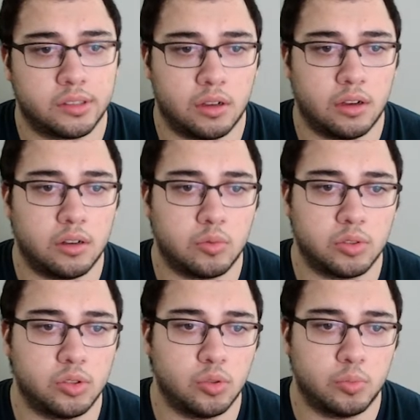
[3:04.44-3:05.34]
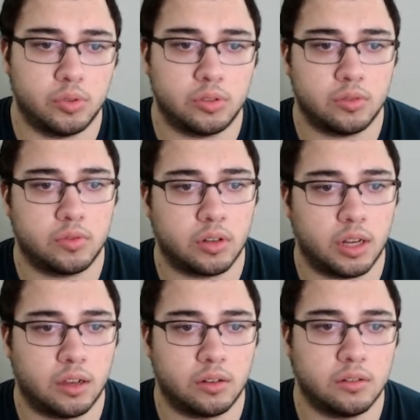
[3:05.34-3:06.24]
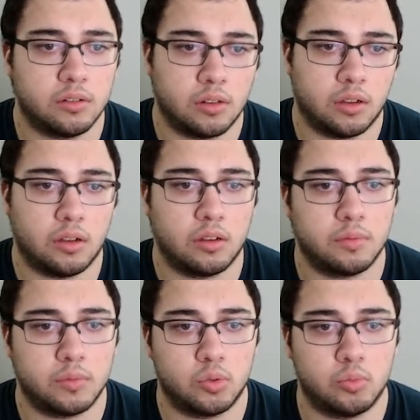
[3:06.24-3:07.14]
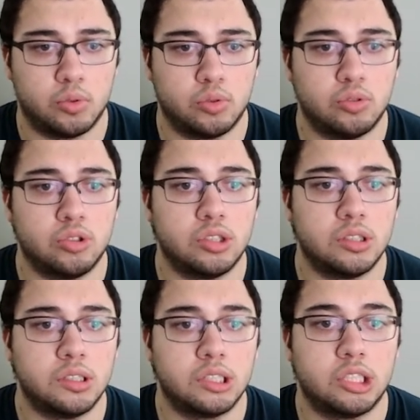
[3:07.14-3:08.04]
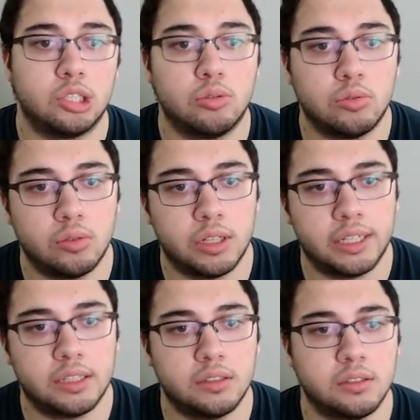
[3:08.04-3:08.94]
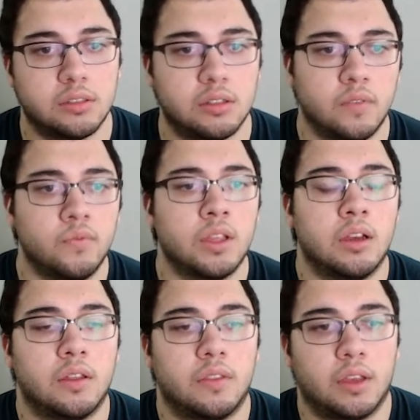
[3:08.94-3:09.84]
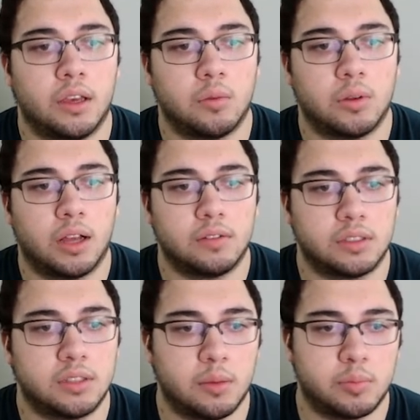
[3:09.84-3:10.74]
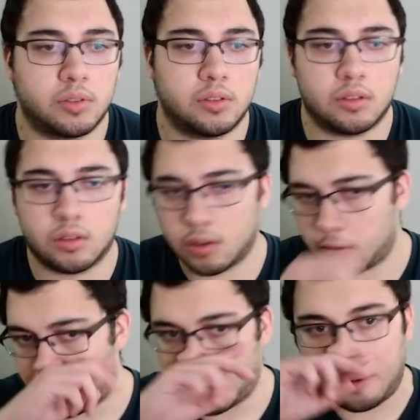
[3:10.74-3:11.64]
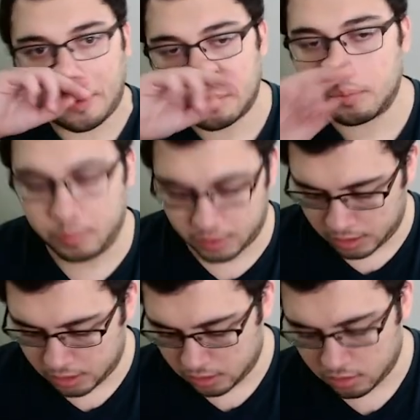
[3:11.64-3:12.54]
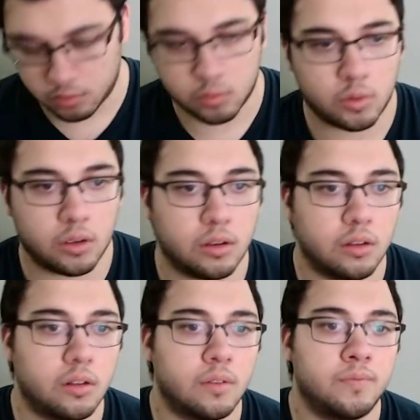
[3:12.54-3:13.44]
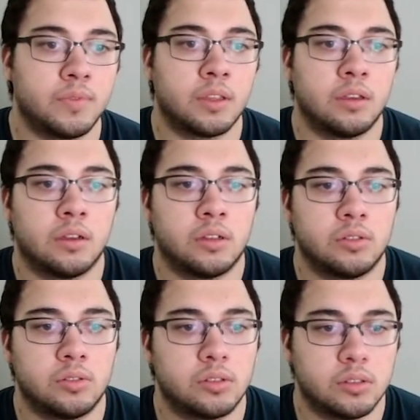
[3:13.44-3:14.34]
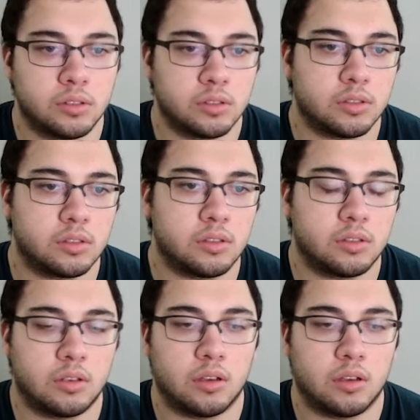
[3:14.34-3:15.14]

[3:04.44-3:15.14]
on, we'll do Ubuntu for now, Ubuntu latest. Then we'll have a steps, then we'll use this